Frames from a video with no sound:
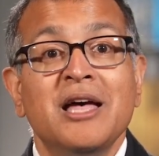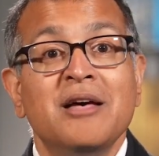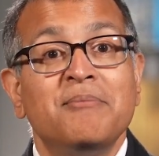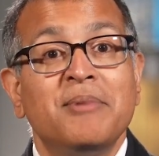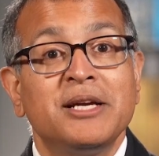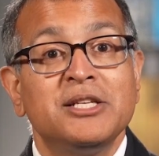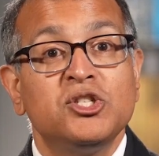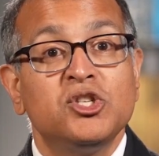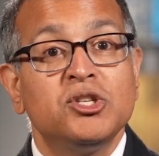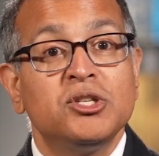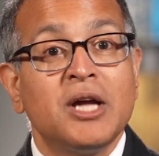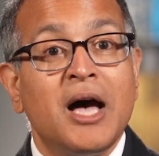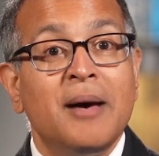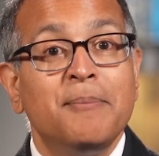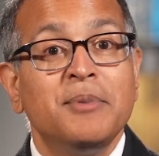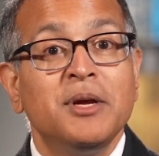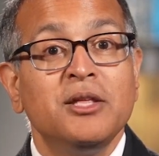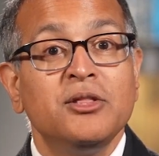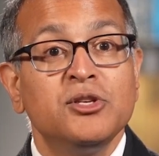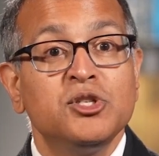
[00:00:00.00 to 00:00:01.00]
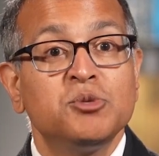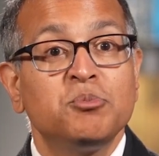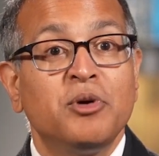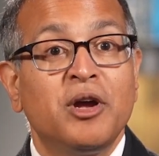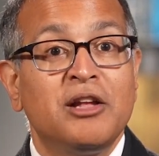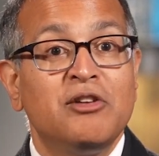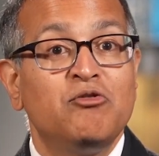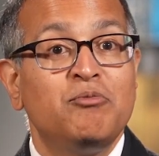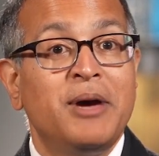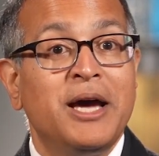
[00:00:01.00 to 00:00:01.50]
by stopping the
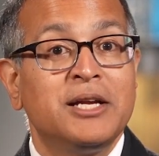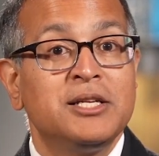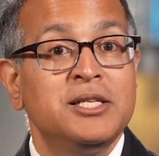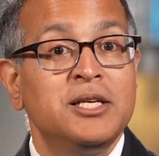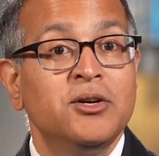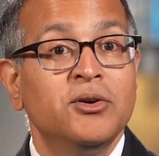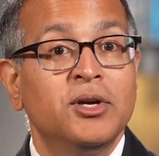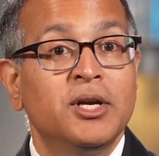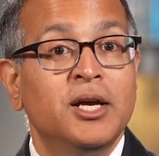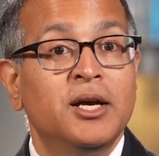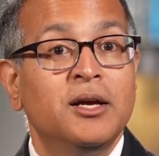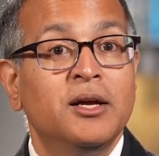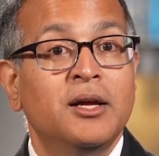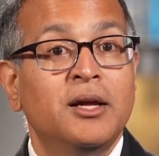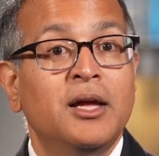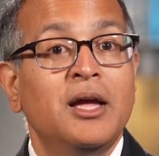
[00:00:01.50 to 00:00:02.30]
spread of bacteria